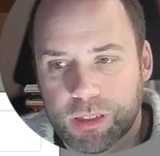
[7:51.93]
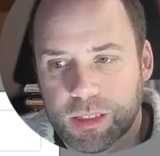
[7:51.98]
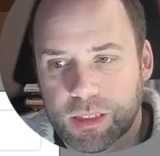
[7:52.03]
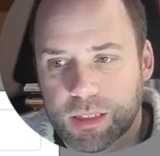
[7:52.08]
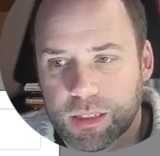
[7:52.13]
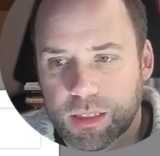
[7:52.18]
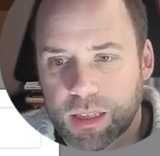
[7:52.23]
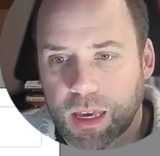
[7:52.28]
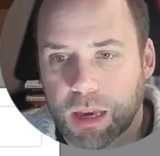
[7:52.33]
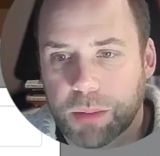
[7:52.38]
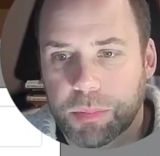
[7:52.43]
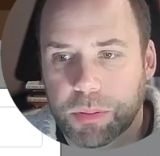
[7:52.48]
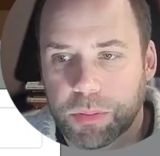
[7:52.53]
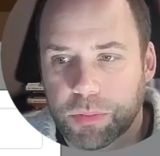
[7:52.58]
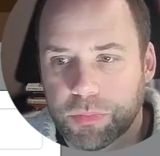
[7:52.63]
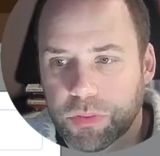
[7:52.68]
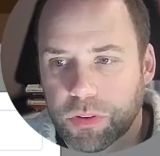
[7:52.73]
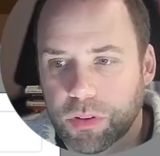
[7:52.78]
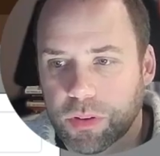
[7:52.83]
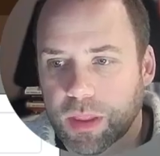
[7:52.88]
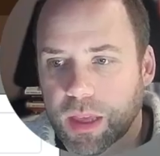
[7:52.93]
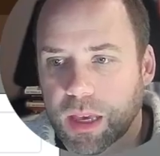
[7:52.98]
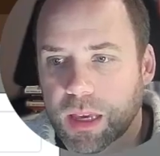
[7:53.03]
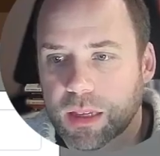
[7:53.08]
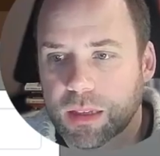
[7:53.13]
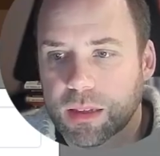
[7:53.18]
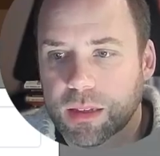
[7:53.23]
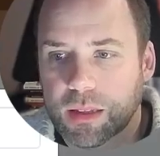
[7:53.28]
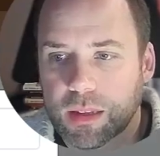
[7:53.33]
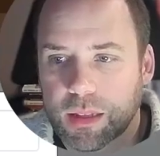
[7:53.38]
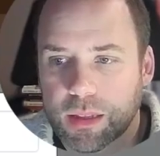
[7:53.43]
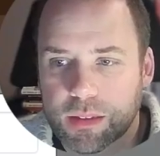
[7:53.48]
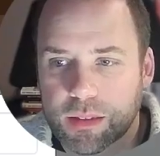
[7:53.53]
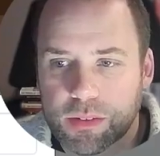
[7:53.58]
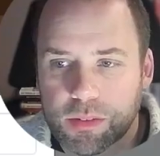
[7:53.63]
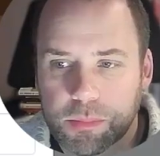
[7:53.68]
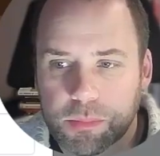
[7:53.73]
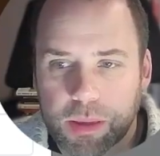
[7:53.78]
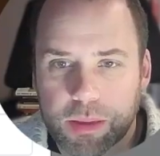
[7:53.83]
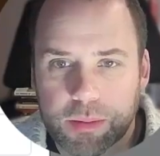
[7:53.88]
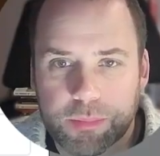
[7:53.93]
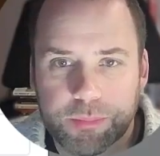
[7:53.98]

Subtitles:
You're happy with all that, click submit.